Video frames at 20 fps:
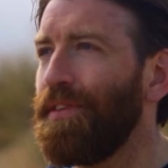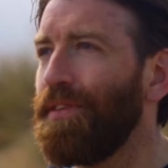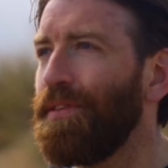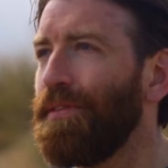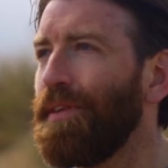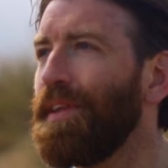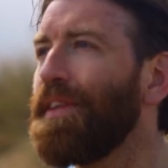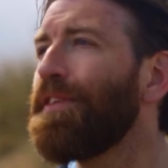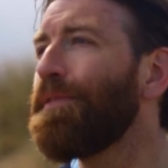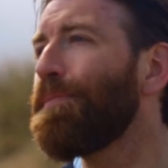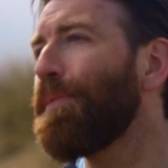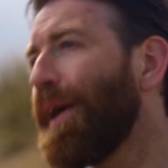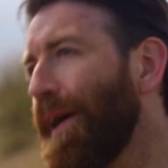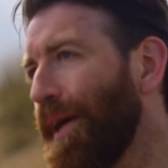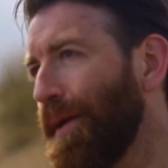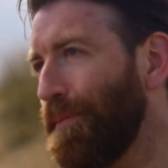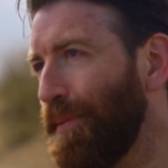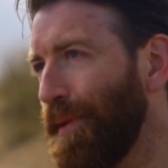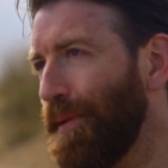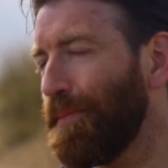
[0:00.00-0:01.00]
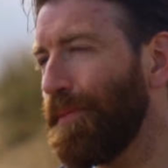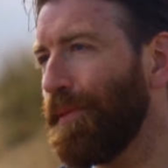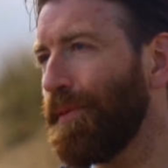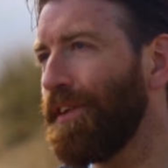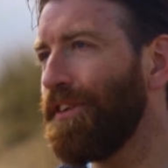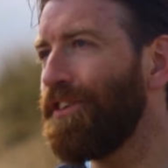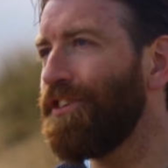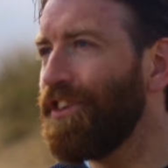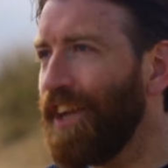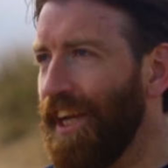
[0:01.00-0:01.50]
to inspire people to
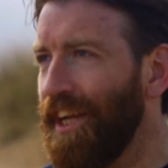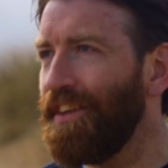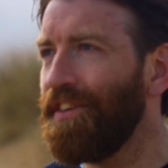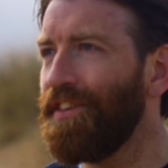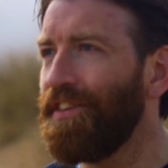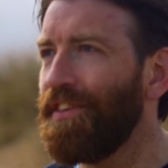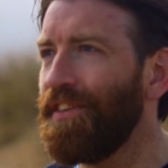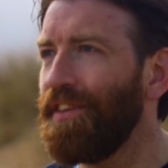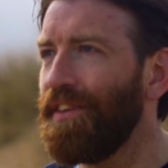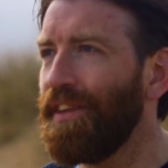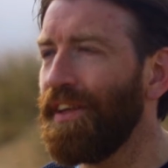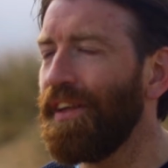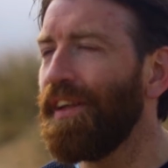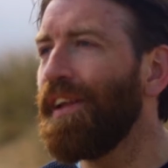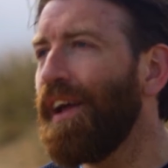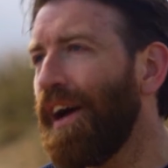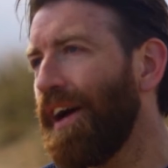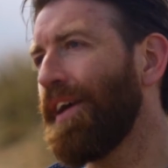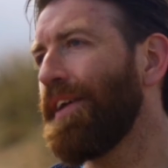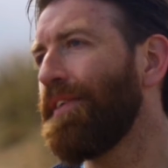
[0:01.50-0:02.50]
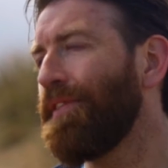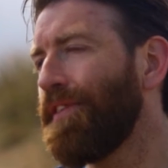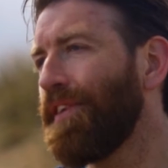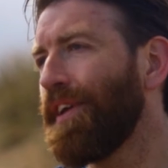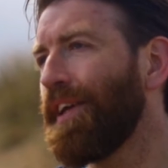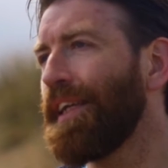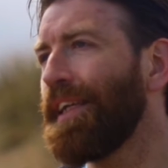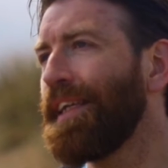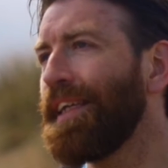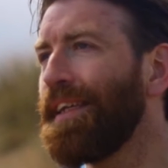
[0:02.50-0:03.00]
change their lives.
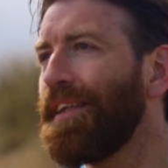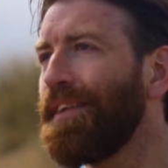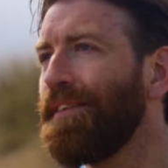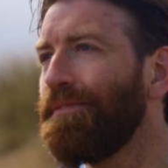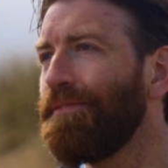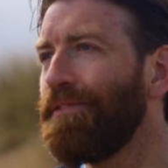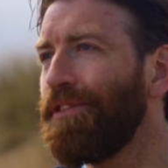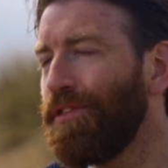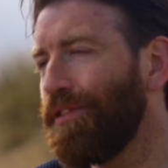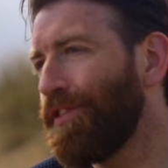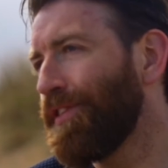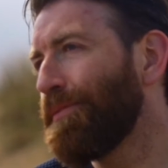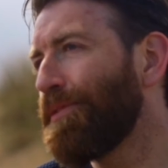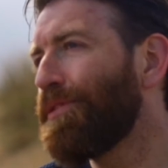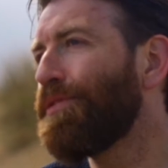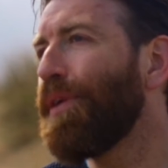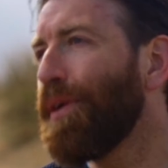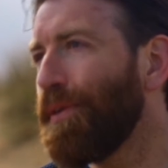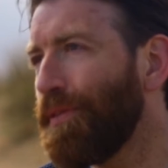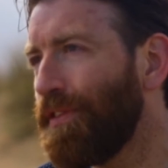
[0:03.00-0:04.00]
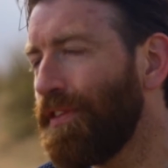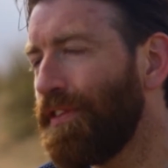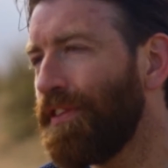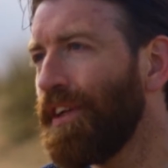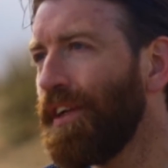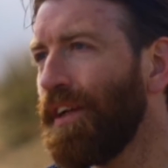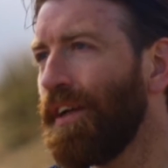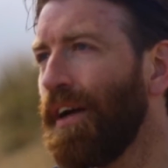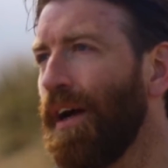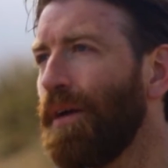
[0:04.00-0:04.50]
I do some quotes,
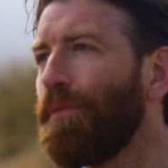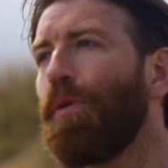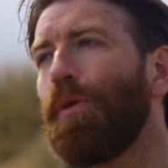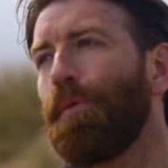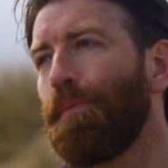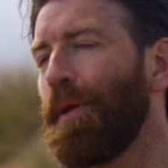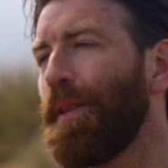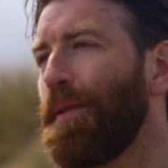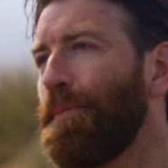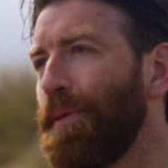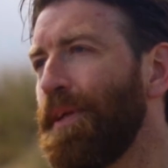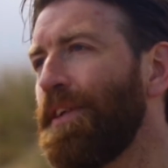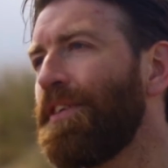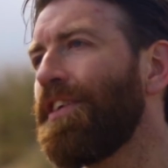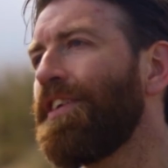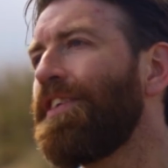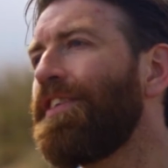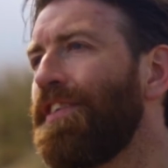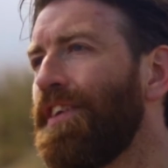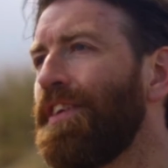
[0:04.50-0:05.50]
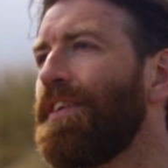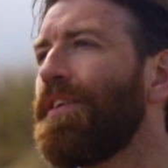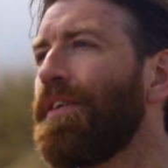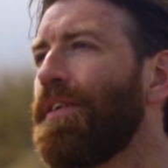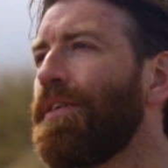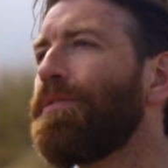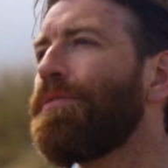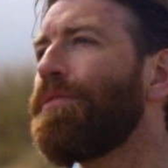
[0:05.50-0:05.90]
I walk by the beach, I sit on a